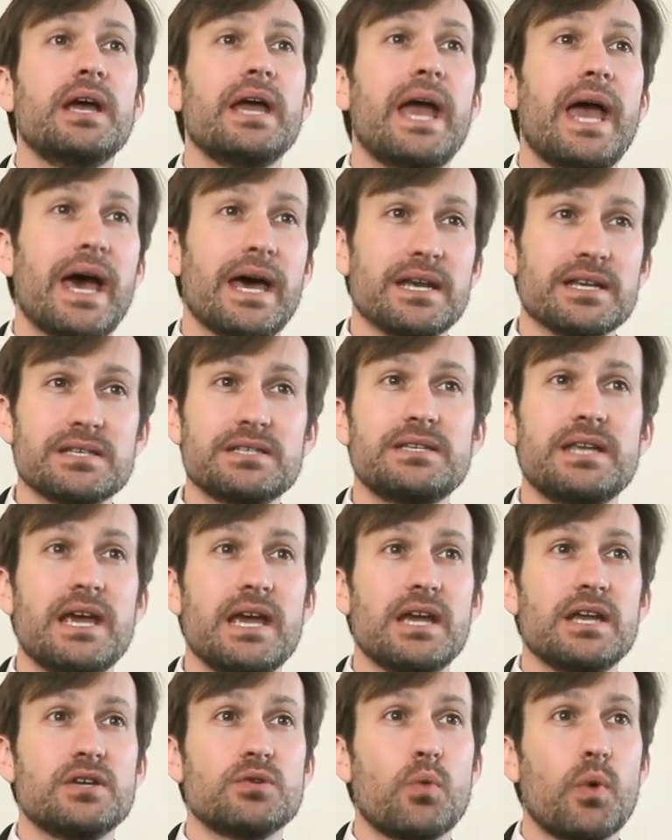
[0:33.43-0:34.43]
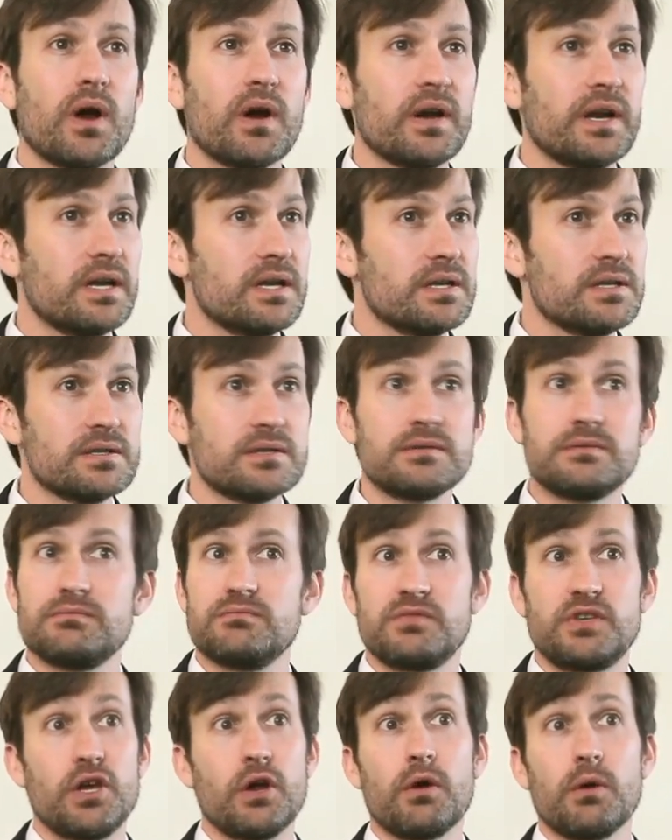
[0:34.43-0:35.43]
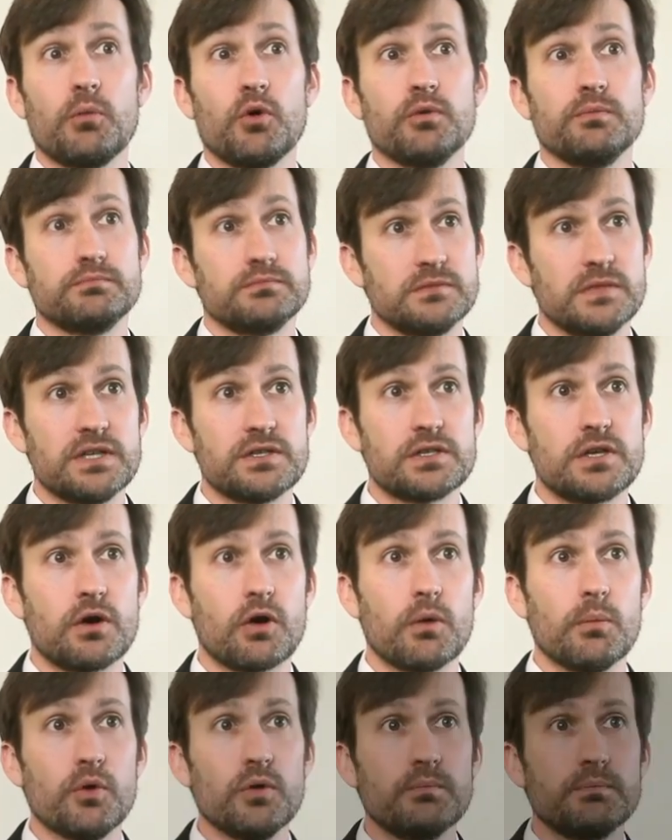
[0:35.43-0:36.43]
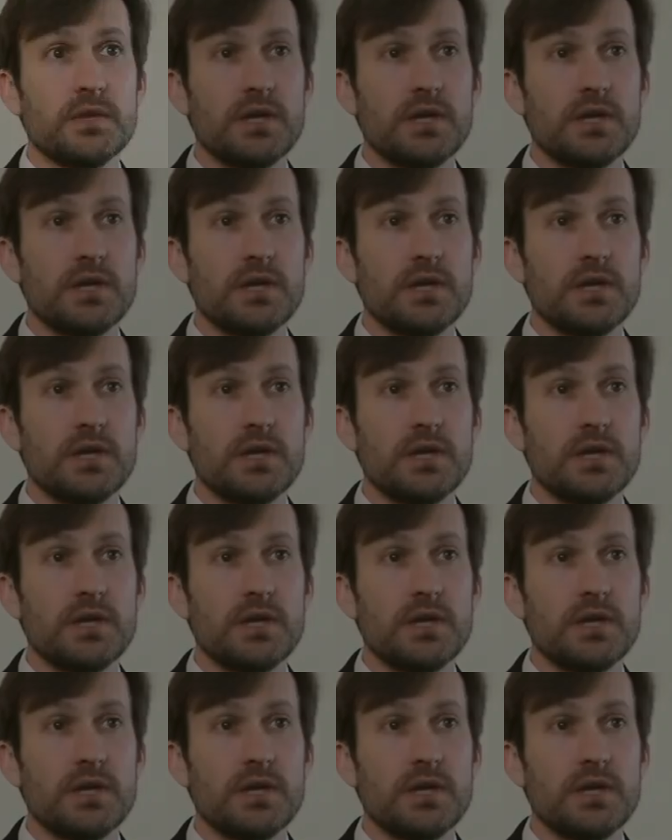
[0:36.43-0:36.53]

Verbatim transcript: at a stage where it is curable. It's curable.